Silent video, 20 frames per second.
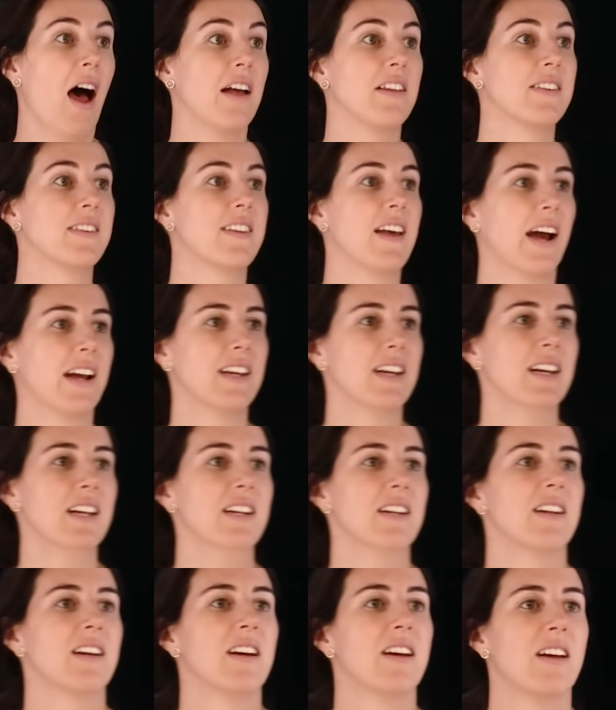Second,
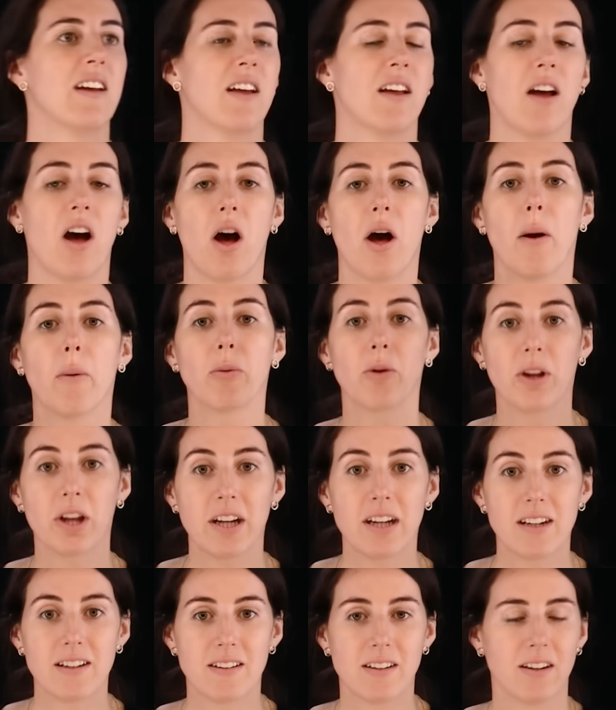
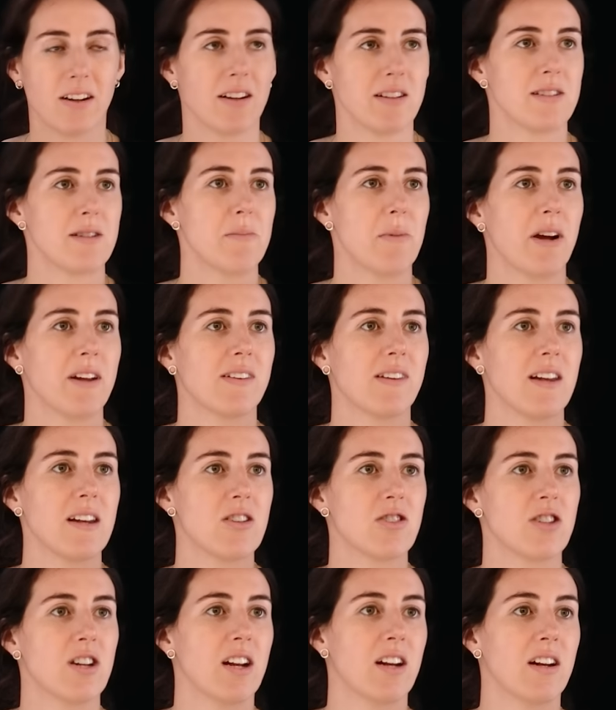related to
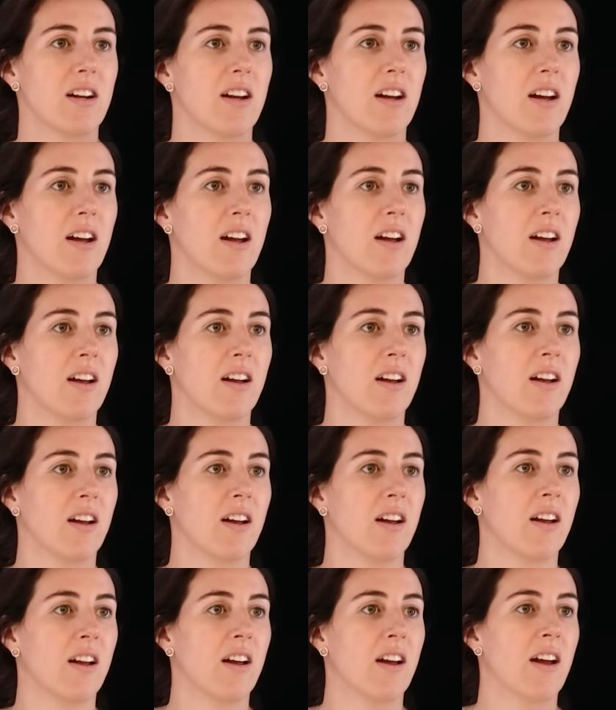customization,
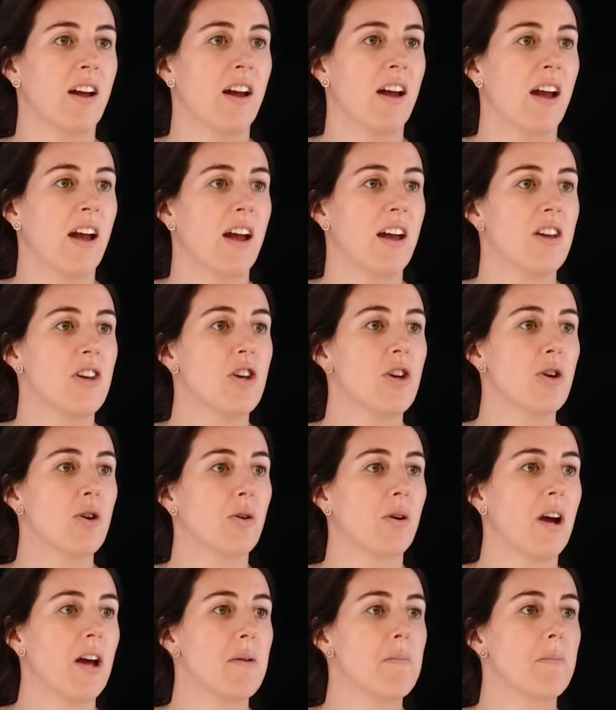
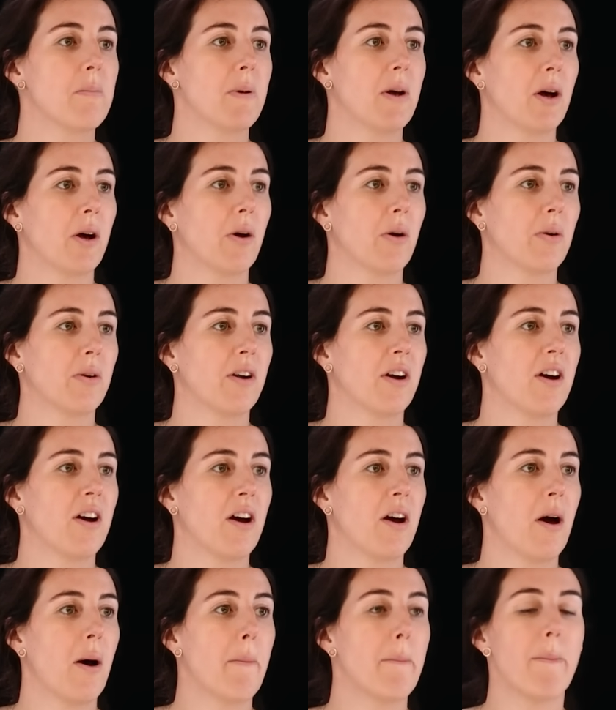you can build
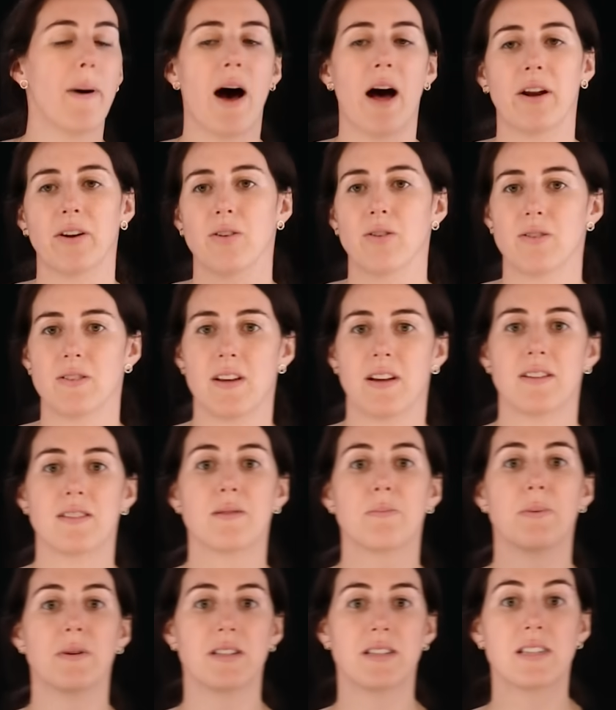models
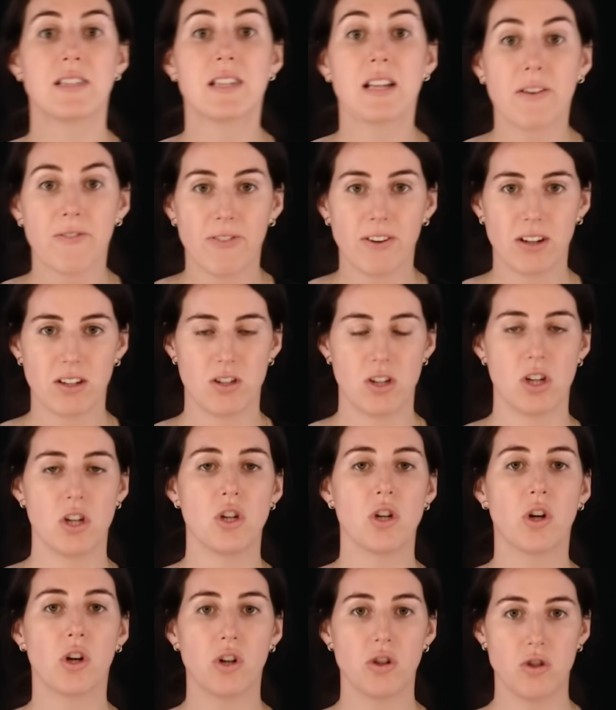specific to
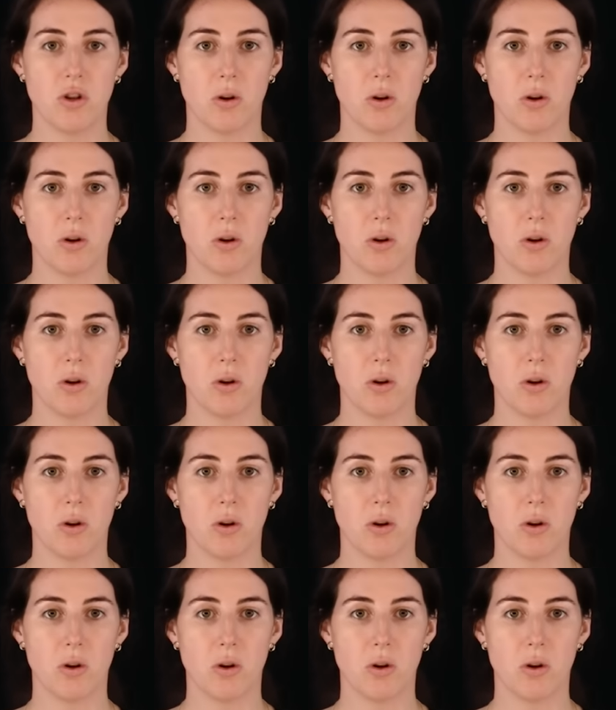your